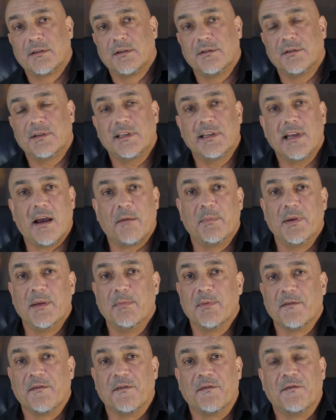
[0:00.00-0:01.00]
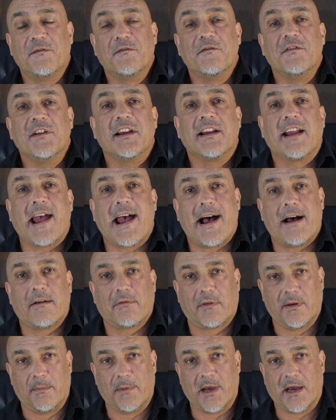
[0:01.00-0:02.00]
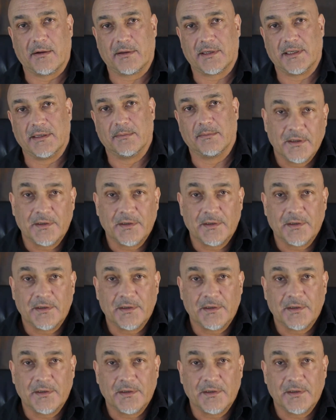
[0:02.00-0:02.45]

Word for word: to see how people freak out about you.